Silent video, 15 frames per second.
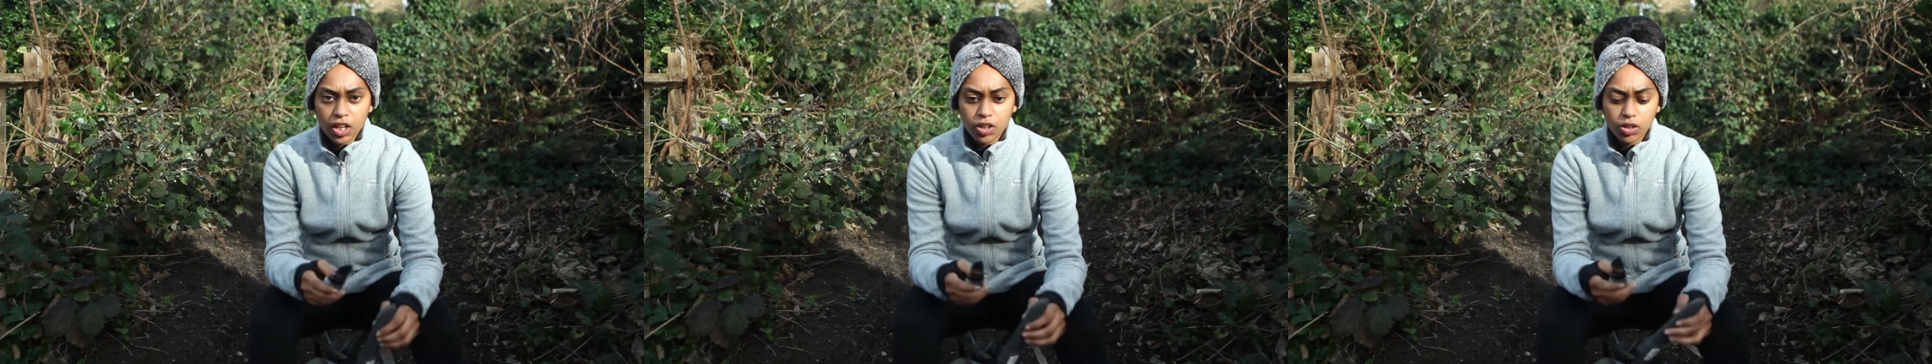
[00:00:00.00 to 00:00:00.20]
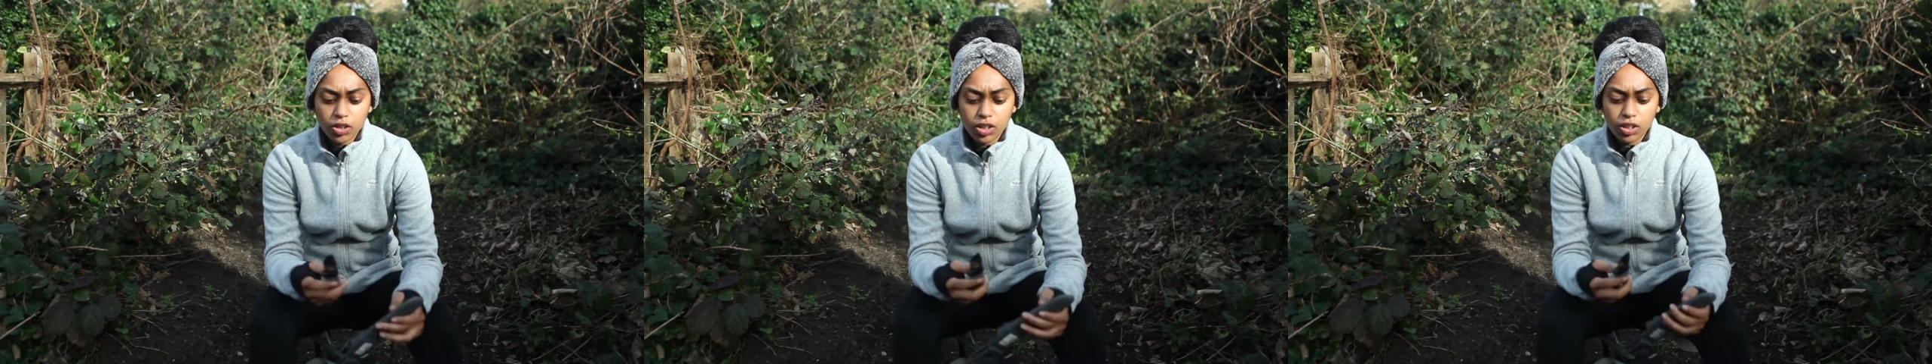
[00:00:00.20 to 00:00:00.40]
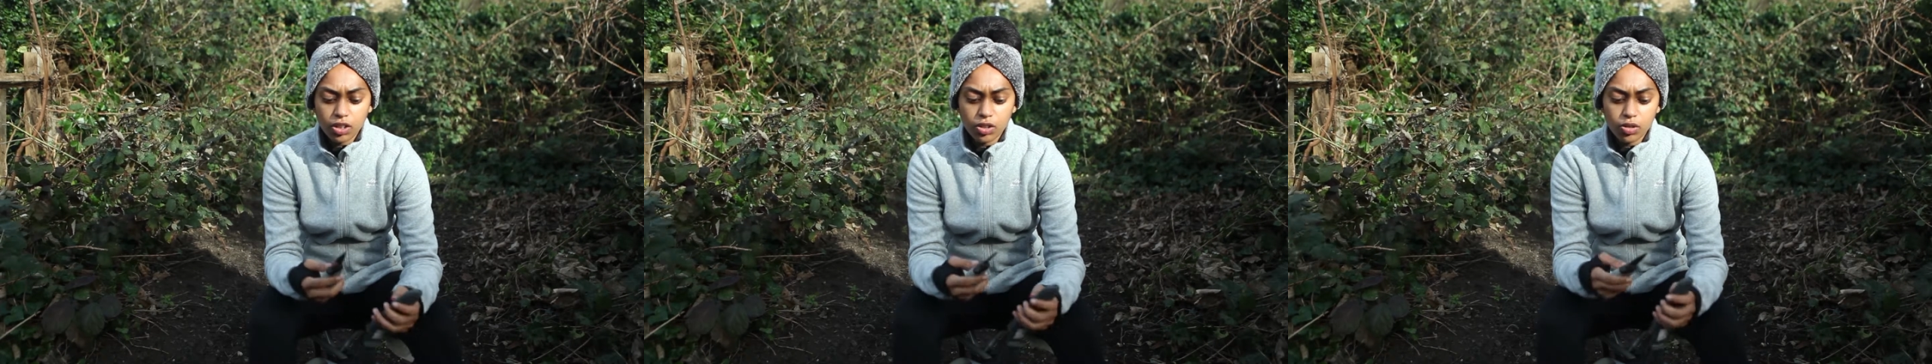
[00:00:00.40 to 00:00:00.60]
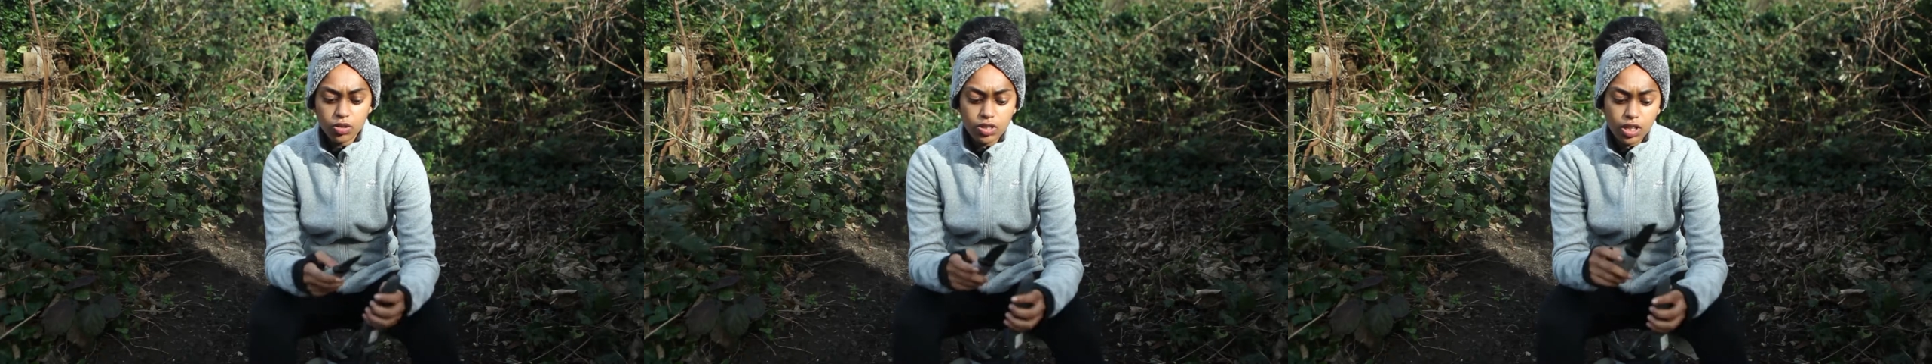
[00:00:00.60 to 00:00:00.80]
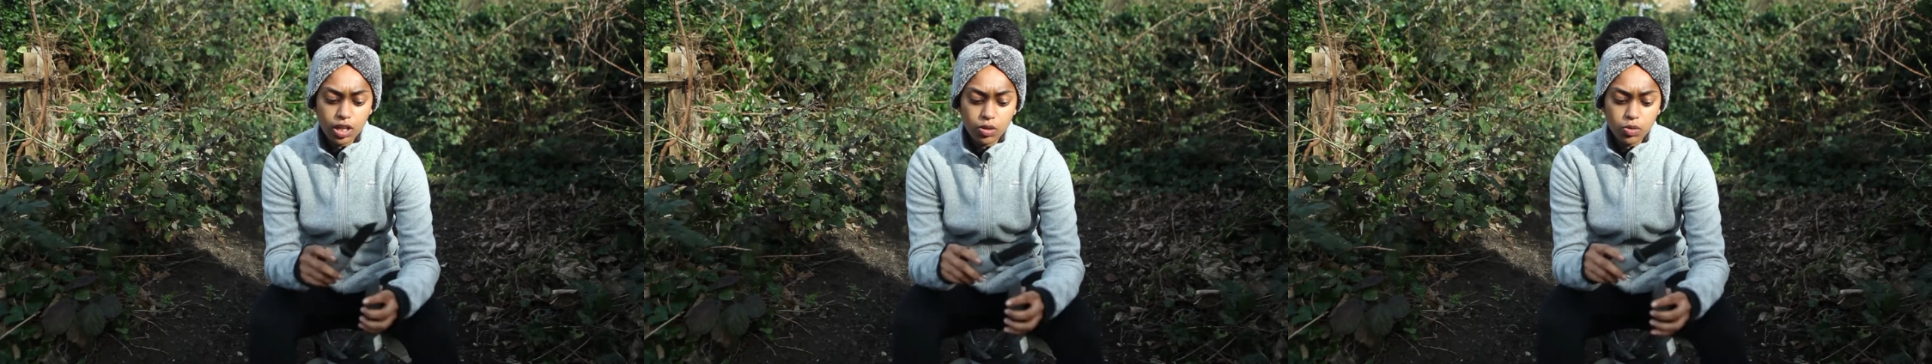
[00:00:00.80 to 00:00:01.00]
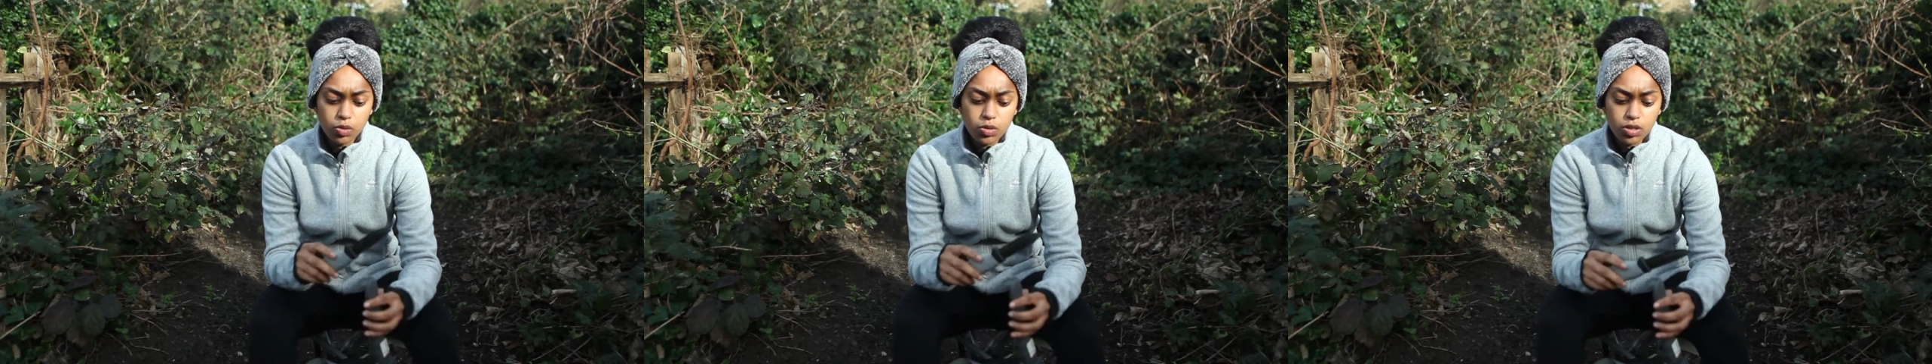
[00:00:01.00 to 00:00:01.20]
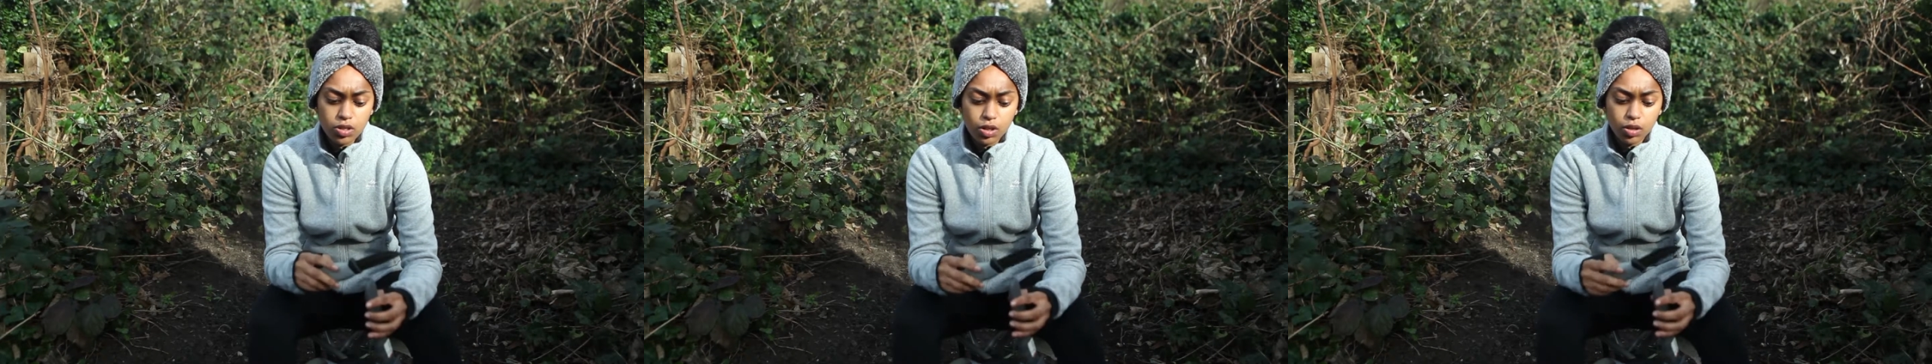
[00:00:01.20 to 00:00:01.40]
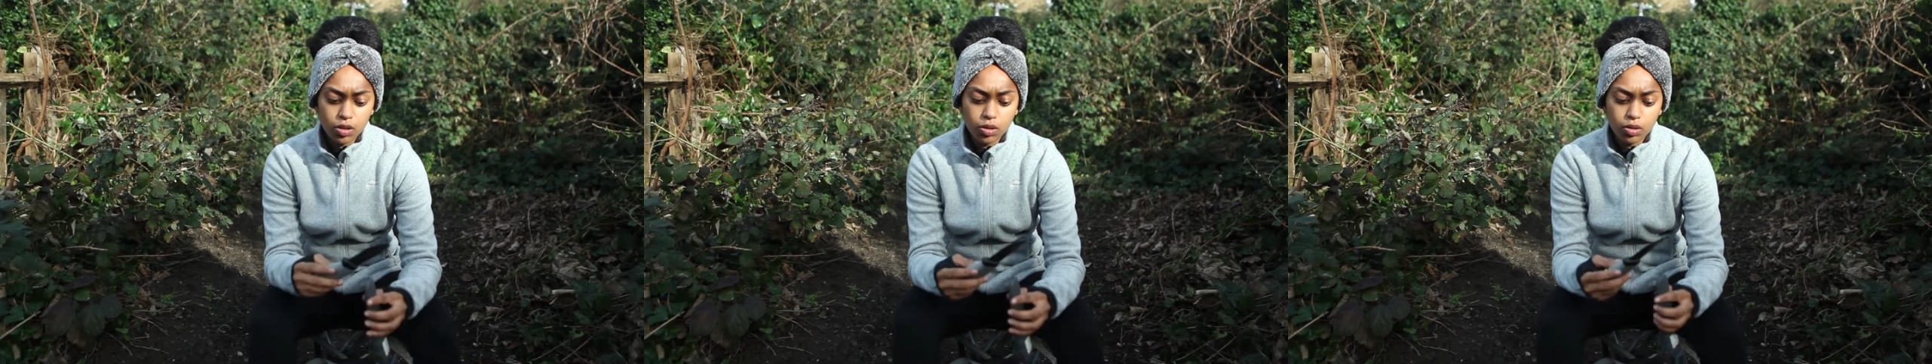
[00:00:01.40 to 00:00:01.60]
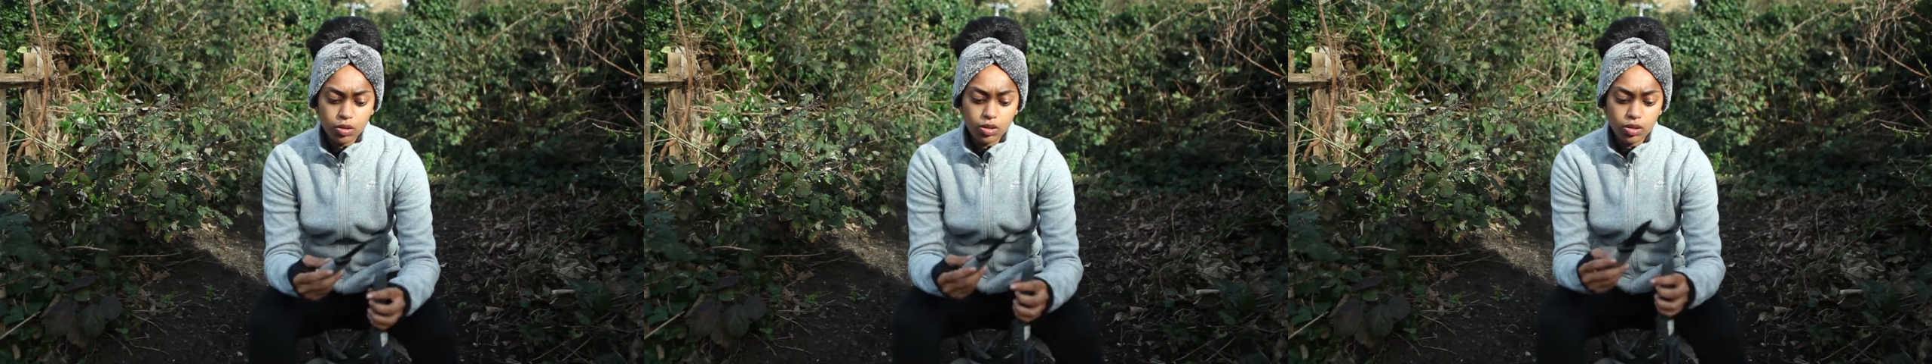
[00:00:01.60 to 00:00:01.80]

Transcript: you can use that also.